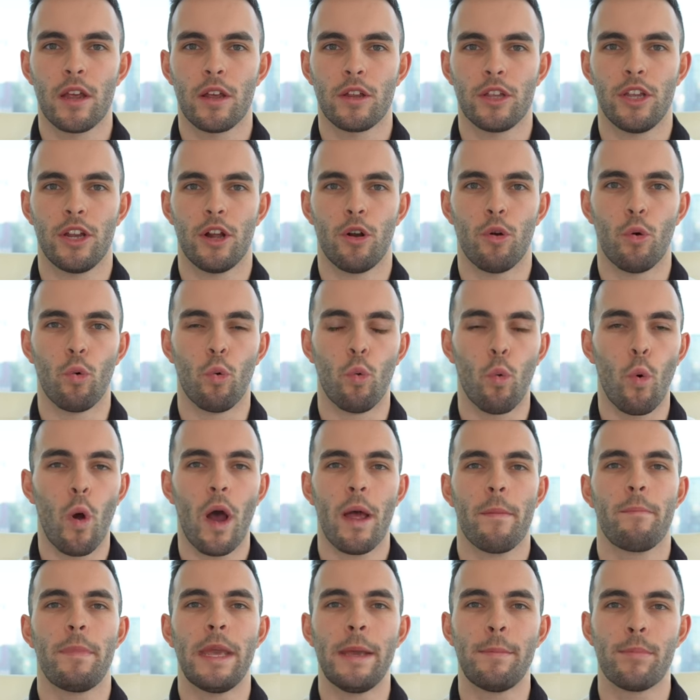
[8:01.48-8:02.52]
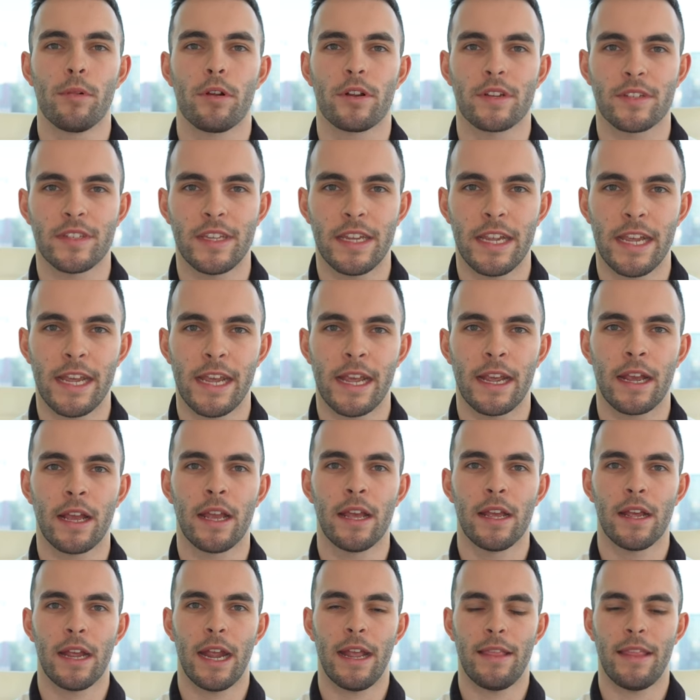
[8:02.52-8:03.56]
you know, what people are seeing
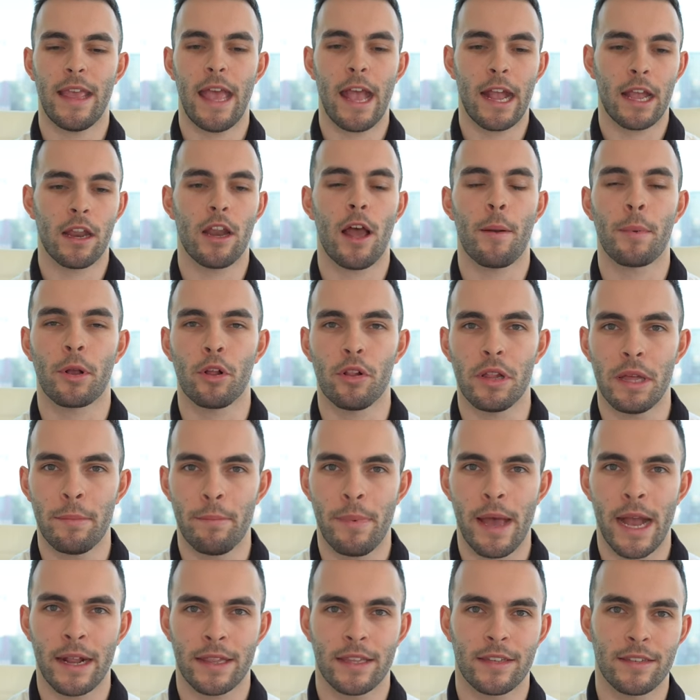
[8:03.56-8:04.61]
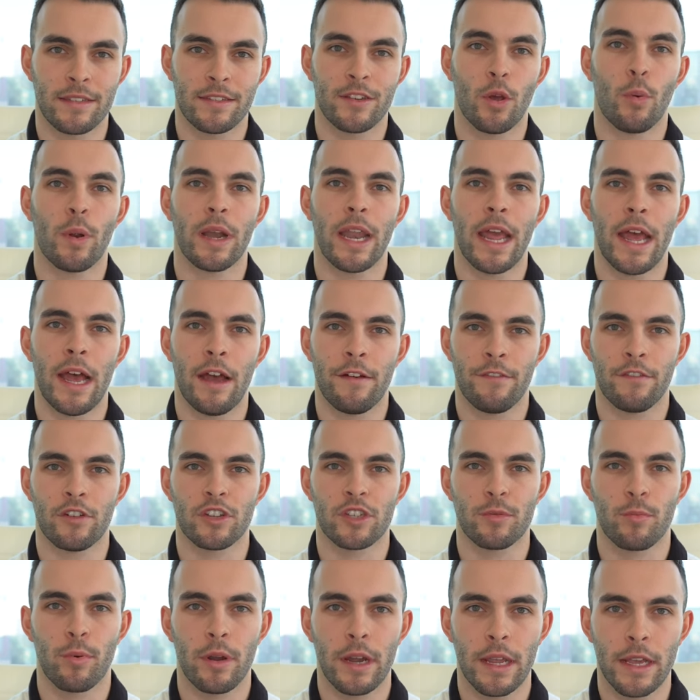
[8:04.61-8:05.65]
and the economical impact this is going to have for
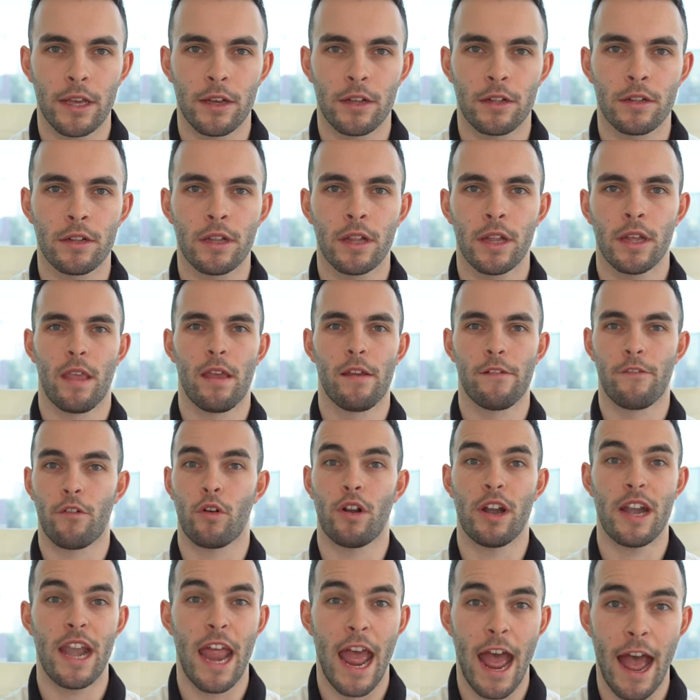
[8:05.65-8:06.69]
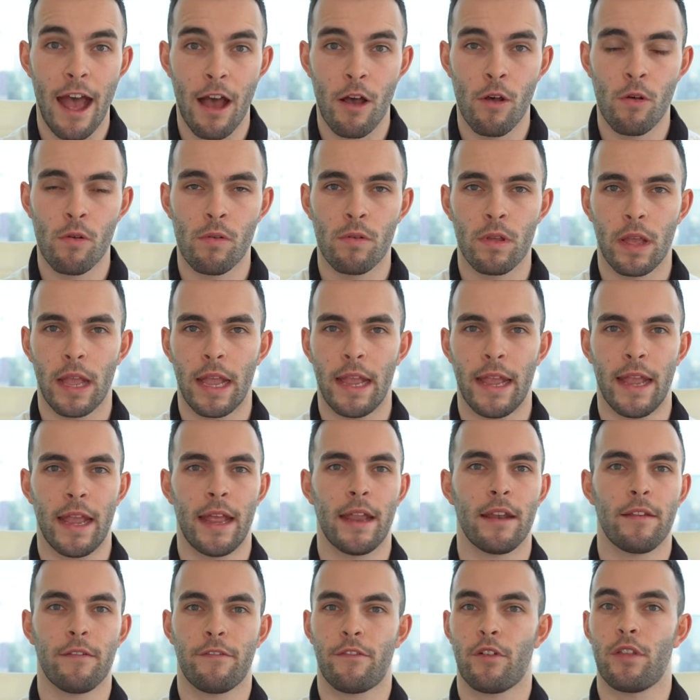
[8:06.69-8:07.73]
Spring Hill for now
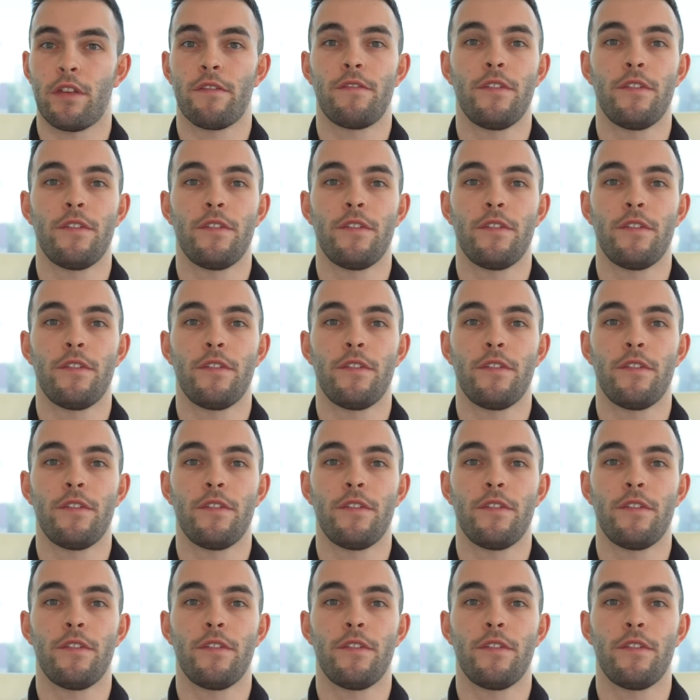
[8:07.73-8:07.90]
and for the